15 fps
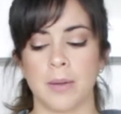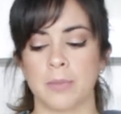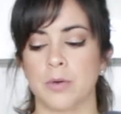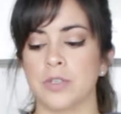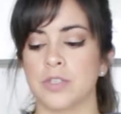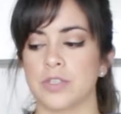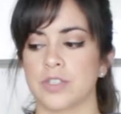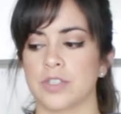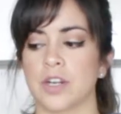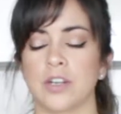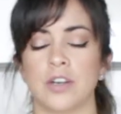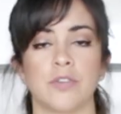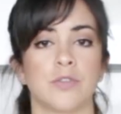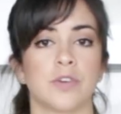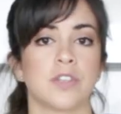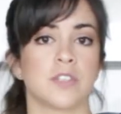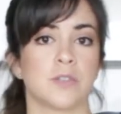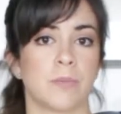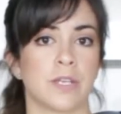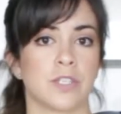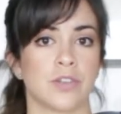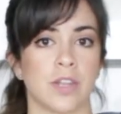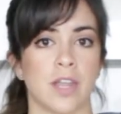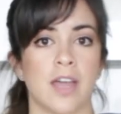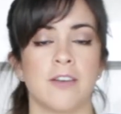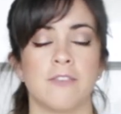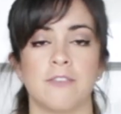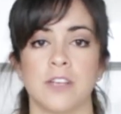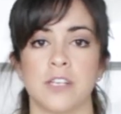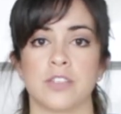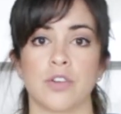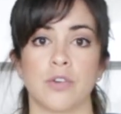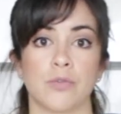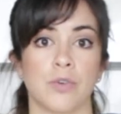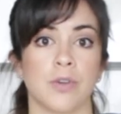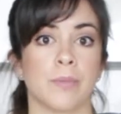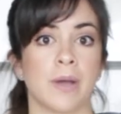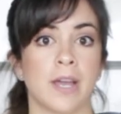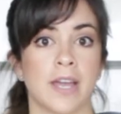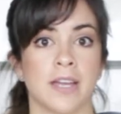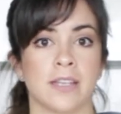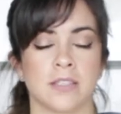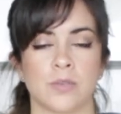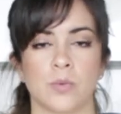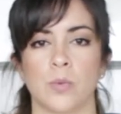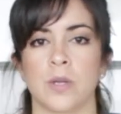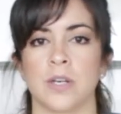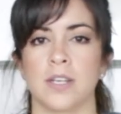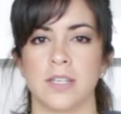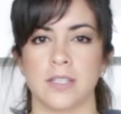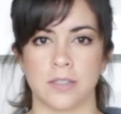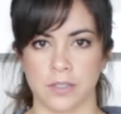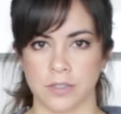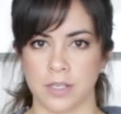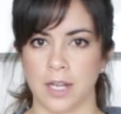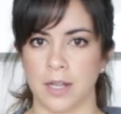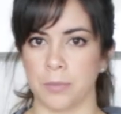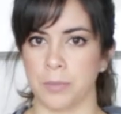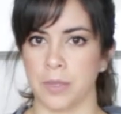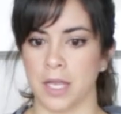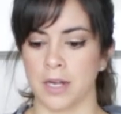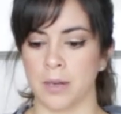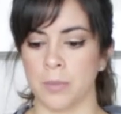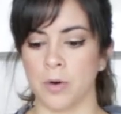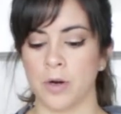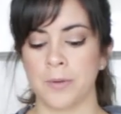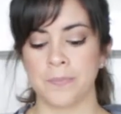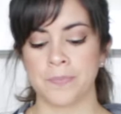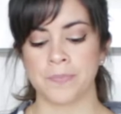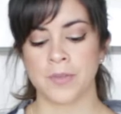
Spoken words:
I'm going to start off with a spatula and finish off with my hands when it doesn't help me anymore.